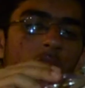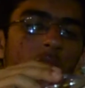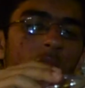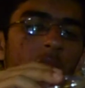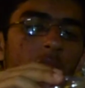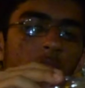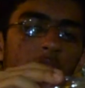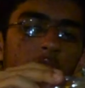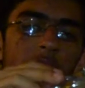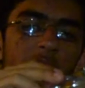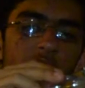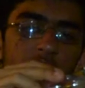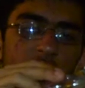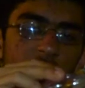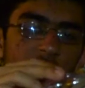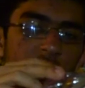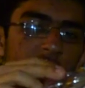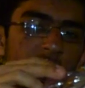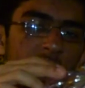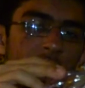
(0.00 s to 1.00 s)
we wouldn't be
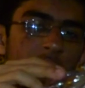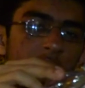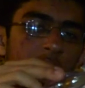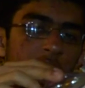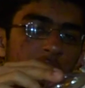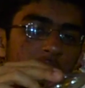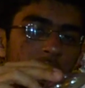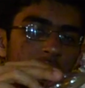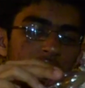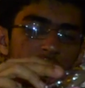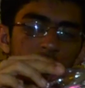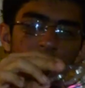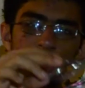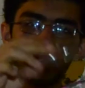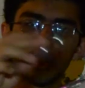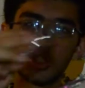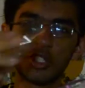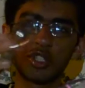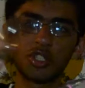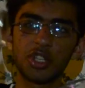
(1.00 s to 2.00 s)
successful because there
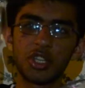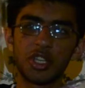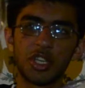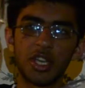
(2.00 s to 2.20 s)
isn't a